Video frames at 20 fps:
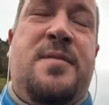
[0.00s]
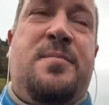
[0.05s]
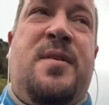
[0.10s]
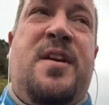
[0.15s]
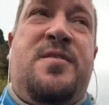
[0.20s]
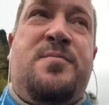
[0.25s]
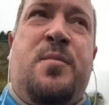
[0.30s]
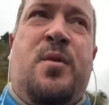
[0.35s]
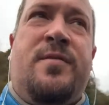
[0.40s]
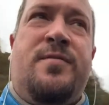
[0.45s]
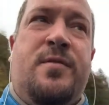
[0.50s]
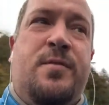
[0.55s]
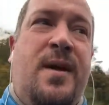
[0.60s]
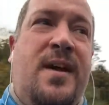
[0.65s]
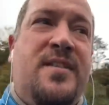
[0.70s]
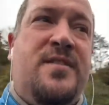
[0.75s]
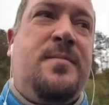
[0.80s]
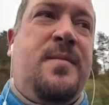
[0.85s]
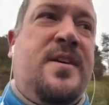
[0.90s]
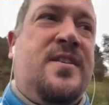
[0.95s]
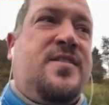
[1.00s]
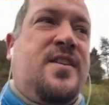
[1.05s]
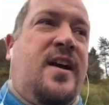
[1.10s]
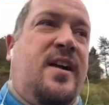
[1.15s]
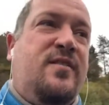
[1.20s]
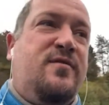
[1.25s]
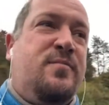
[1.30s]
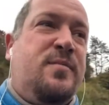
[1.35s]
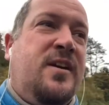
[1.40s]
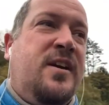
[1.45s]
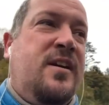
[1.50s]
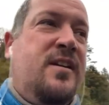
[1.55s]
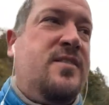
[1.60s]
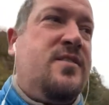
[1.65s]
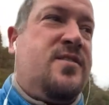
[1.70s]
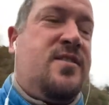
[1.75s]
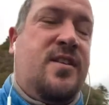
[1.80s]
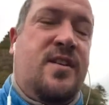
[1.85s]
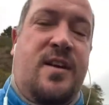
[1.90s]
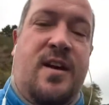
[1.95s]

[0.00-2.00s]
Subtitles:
but it's more of a rant to myself because